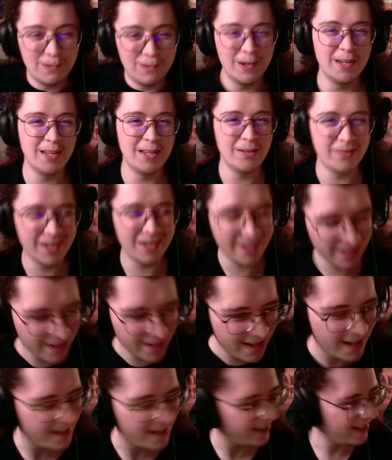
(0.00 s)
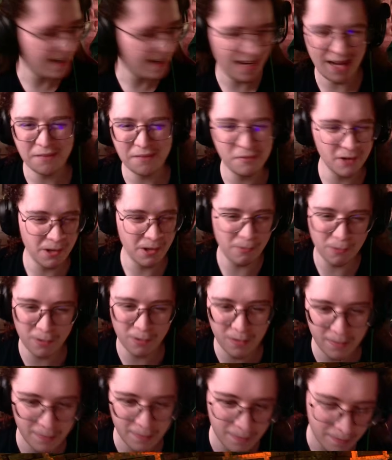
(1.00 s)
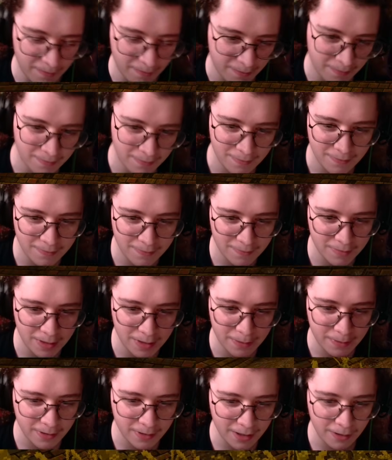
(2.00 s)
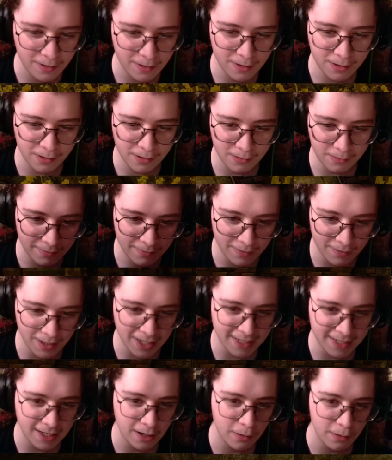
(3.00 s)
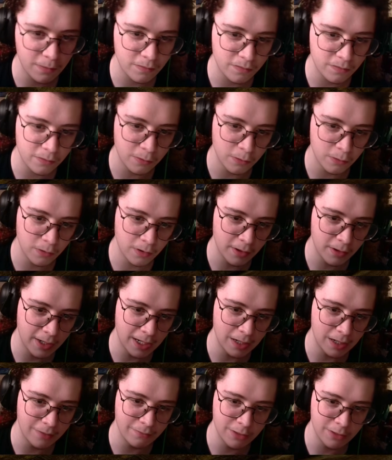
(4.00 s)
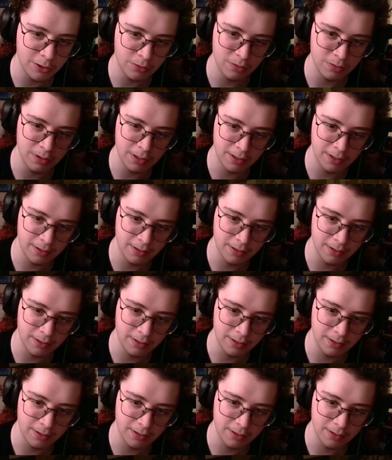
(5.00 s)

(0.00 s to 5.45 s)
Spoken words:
them, because they're kind of in every room. They're pretty hard to account for individually.